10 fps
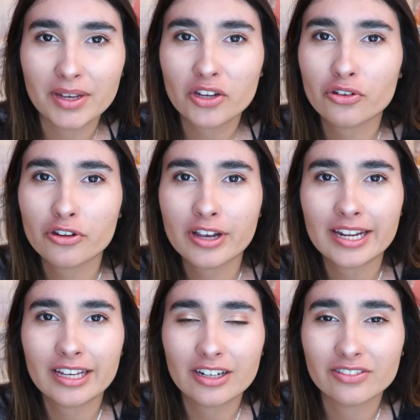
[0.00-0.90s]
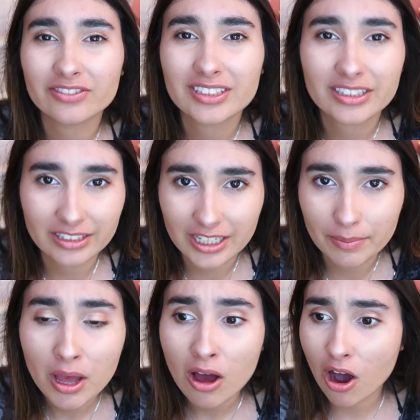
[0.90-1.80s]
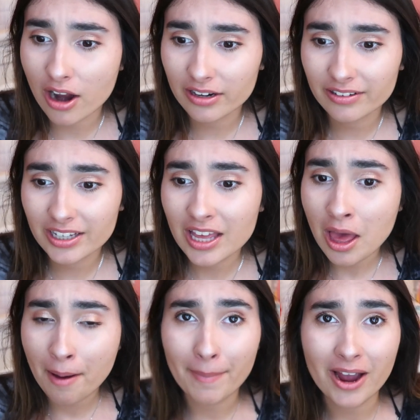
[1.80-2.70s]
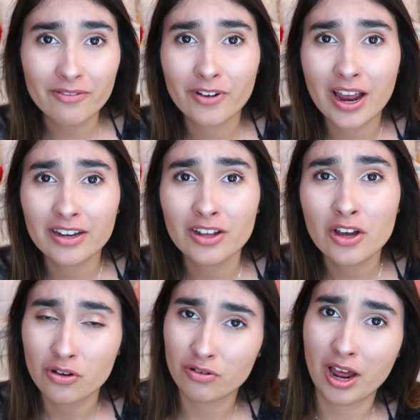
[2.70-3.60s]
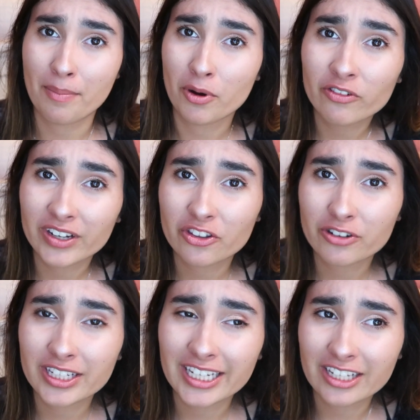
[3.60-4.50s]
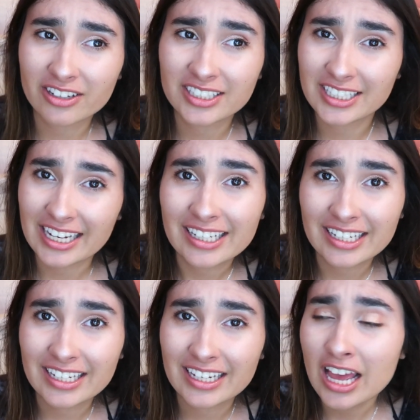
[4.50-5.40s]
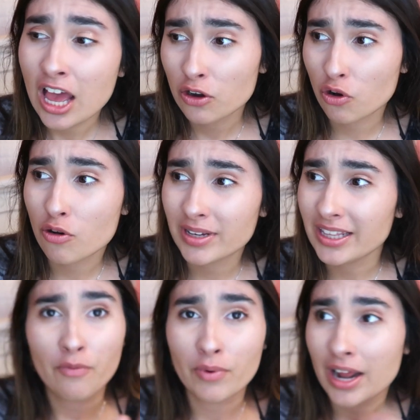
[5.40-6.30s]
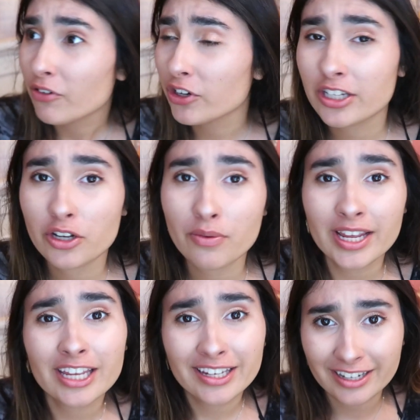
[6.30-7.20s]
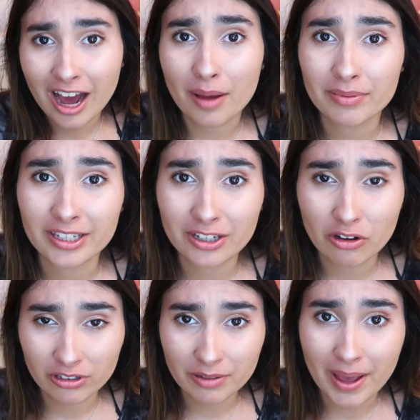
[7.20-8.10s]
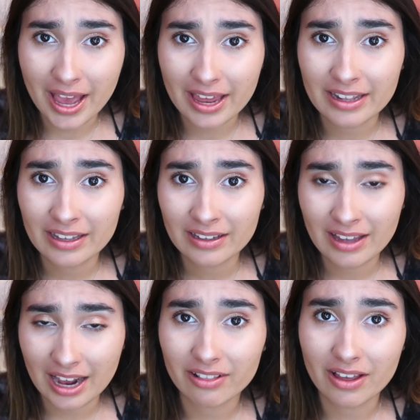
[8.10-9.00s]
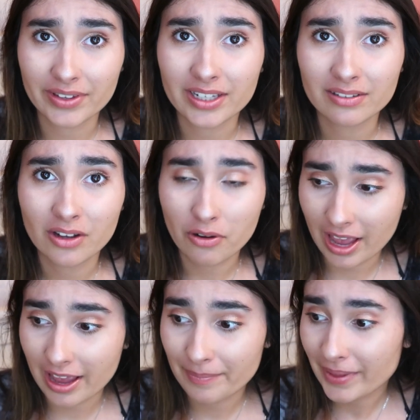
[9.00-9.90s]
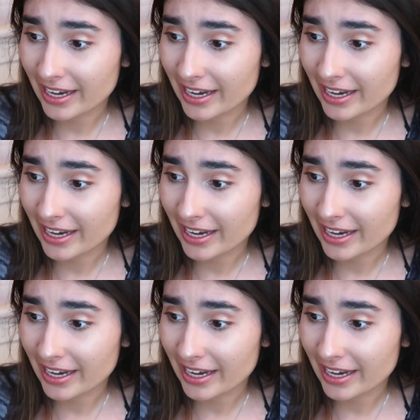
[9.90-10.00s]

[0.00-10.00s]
Make sure you're getting enough sleep. Honestly, my friend who got a perfect 36 on his ACT told me whatever he's doing, he stops and he goes to bed at 11, okay?